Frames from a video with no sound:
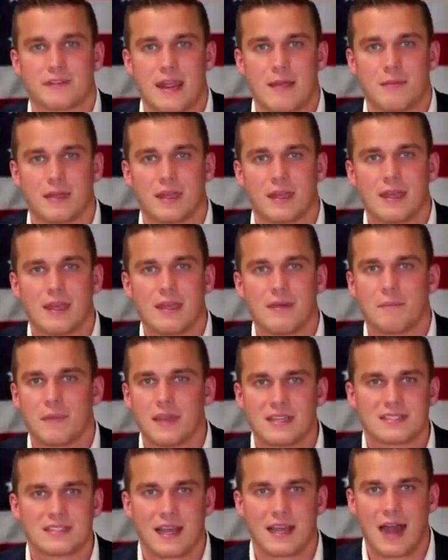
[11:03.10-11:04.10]
and family
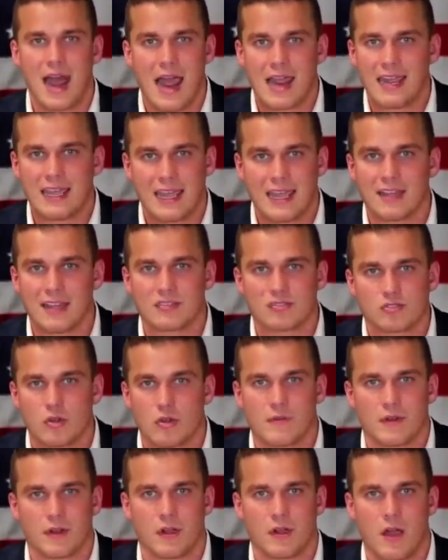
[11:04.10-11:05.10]
means that I can't
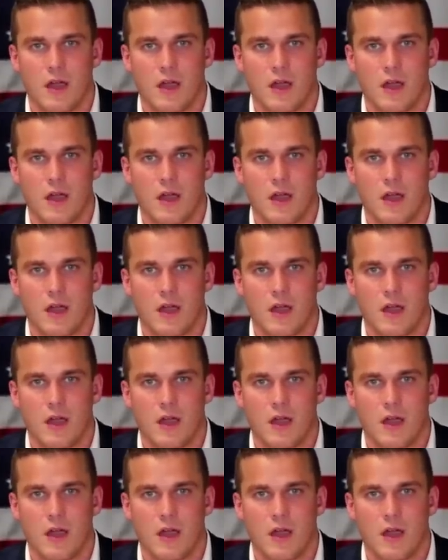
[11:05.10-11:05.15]
serve